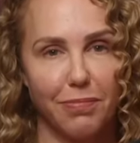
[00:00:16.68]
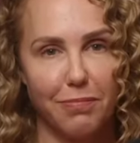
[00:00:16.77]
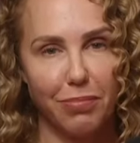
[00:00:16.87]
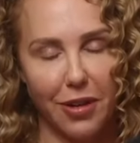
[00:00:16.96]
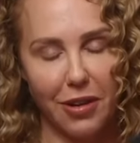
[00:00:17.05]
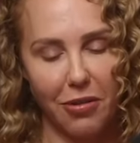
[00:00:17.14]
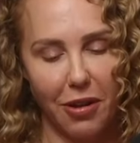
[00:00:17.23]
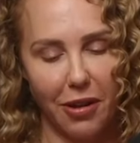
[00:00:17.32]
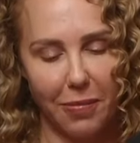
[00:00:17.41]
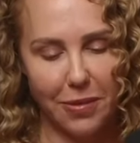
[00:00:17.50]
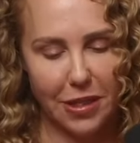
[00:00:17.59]
bring you
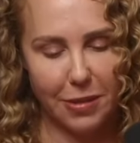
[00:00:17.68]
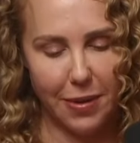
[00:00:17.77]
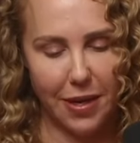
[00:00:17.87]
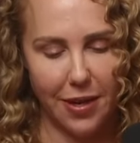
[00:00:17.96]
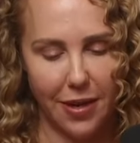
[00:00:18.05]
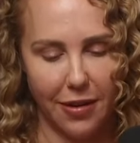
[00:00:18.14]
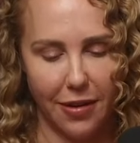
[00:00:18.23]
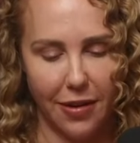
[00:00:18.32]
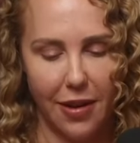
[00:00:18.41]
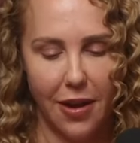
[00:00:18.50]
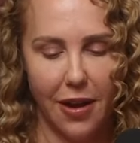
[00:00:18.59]
all up to speed
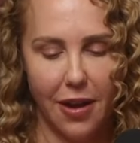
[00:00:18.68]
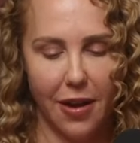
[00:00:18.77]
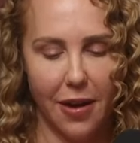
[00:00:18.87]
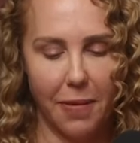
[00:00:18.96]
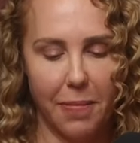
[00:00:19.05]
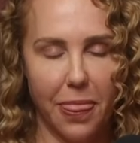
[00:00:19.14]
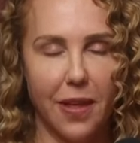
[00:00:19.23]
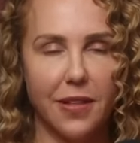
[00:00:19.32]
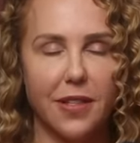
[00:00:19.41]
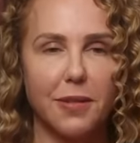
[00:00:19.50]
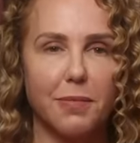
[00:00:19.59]
here, um,
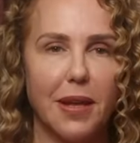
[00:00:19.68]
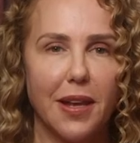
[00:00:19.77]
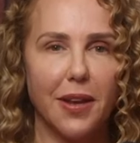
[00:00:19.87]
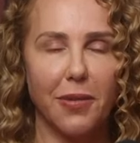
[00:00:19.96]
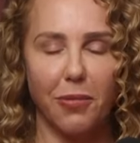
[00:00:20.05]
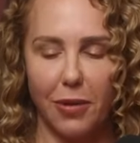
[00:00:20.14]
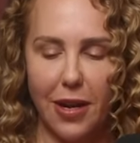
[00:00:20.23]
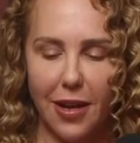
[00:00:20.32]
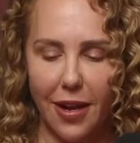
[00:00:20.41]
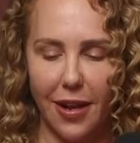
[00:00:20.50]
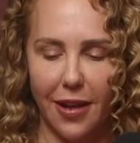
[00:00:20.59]
this is me
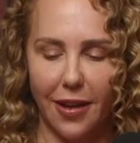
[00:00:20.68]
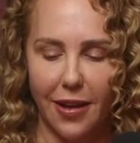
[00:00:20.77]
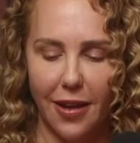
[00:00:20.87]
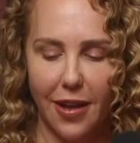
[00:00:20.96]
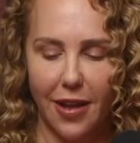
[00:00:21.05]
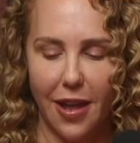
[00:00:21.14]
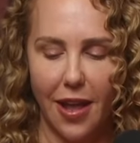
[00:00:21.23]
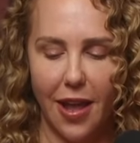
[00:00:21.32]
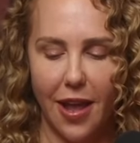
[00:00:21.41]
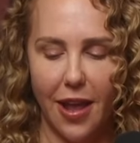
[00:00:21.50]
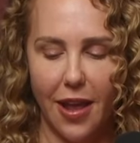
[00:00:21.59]
reading
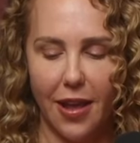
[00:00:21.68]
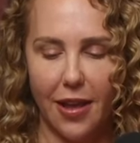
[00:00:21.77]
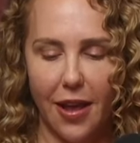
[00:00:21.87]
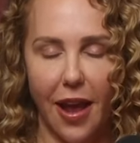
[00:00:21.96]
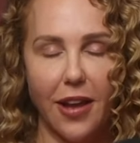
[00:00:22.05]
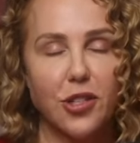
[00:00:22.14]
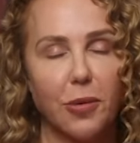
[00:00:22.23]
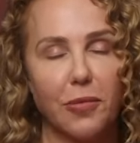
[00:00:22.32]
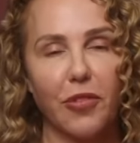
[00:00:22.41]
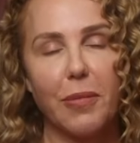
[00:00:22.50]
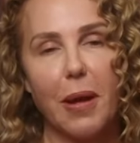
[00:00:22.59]
a
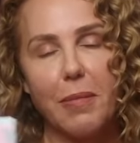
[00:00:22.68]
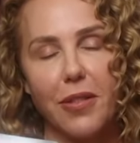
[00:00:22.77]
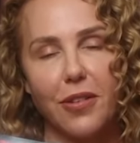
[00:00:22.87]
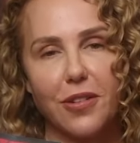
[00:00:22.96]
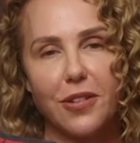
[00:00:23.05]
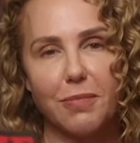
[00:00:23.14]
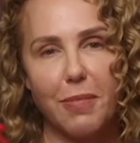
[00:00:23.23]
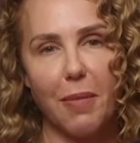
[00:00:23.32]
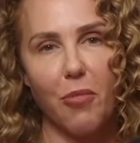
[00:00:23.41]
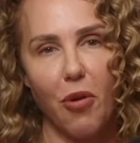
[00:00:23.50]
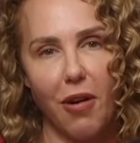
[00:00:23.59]
excerpt from my mother's
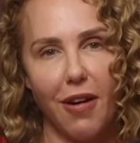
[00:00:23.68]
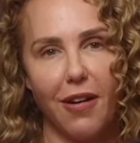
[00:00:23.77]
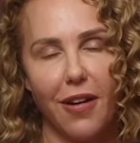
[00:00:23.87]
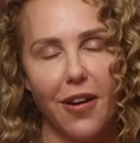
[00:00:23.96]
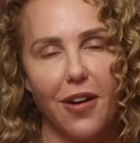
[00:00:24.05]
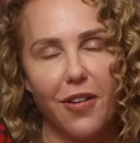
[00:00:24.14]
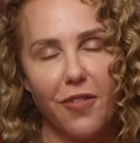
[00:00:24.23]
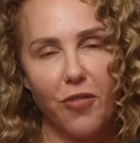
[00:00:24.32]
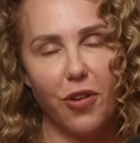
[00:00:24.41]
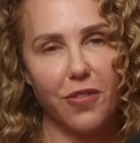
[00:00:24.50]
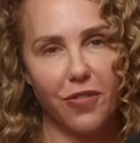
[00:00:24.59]
memoir
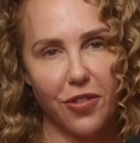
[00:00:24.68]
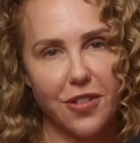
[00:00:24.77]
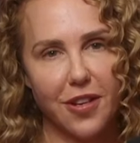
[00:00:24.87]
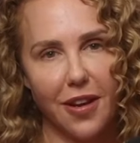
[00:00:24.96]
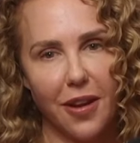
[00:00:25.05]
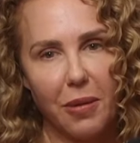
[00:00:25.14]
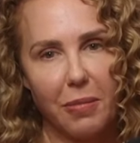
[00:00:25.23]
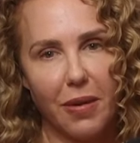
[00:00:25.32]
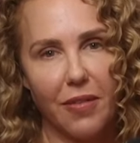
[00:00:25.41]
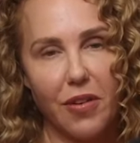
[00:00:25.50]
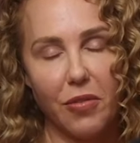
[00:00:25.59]
for the first time.
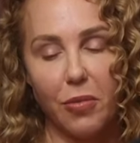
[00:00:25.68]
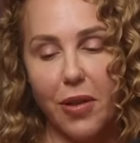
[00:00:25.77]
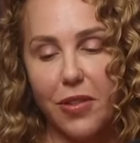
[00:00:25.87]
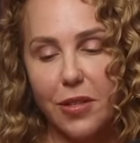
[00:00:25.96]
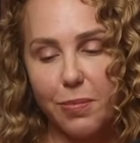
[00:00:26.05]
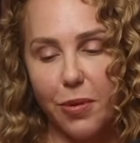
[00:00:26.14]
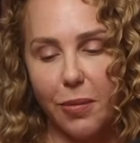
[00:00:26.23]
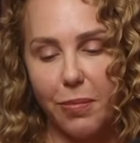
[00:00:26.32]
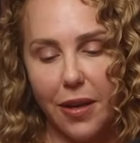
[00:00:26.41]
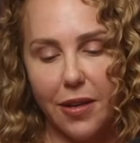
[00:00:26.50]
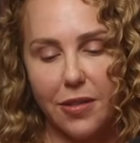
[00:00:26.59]
I've never read this book
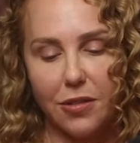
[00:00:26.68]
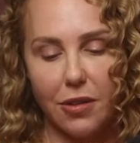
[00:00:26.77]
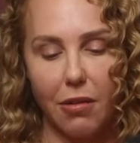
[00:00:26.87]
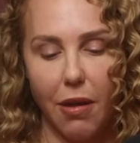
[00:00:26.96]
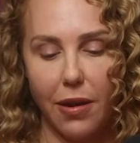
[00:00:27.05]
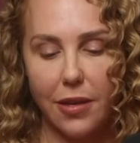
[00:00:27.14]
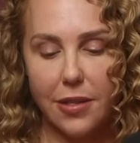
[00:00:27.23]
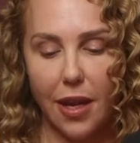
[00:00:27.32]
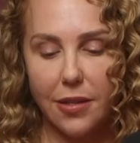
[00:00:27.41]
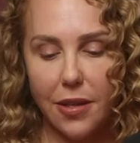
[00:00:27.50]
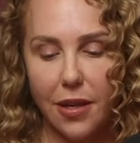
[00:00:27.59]
because there's a lot of
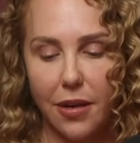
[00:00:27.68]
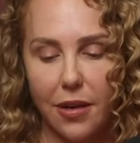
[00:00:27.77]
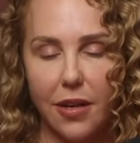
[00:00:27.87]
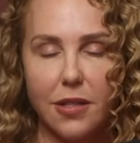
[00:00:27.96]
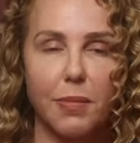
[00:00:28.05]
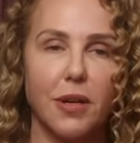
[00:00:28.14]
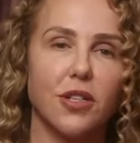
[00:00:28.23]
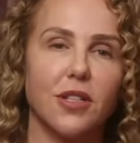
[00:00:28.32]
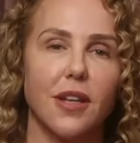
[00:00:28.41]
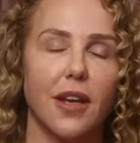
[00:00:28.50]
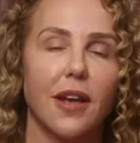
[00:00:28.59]
sex in here, and as much
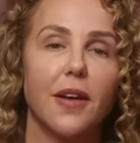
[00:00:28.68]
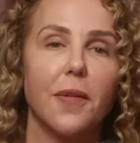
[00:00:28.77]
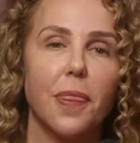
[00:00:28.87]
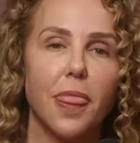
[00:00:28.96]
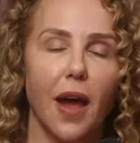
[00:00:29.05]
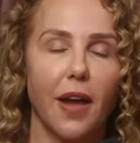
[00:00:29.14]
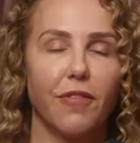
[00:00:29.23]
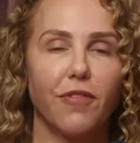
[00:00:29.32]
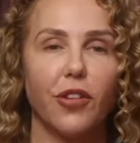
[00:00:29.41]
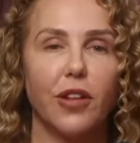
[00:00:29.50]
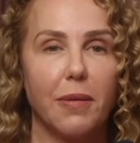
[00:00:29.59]
as like I
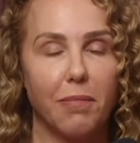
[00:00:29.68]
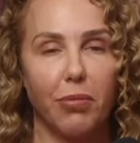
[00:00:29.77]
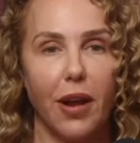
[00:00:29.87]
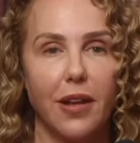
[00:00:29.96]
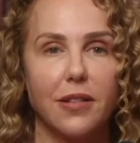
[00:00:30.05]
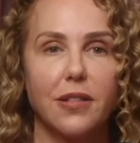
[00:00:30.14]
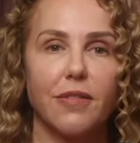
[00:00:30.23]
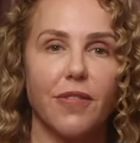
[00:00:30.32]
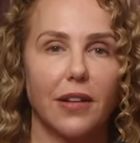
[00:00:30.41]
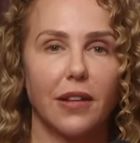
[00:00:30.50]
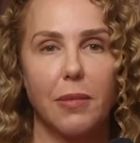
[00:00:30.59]
fully embrace the
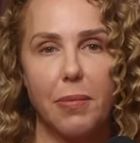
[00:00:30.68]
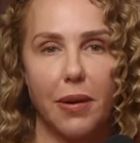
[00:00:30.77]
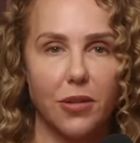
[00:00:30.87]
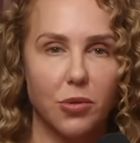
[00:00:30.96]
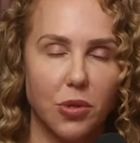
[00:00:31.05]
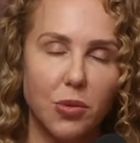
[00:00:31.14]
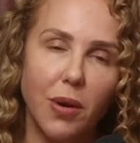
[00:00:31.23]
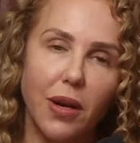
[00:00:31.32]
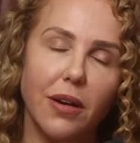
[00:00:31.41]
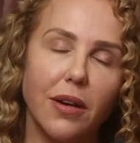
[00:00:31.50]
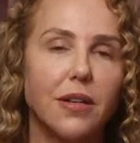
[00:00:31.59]
fact that my parents were
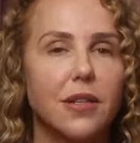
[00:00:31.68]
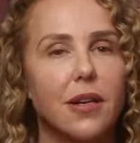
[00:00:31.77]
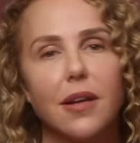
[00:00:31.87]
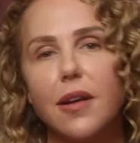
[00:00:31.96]
swingers and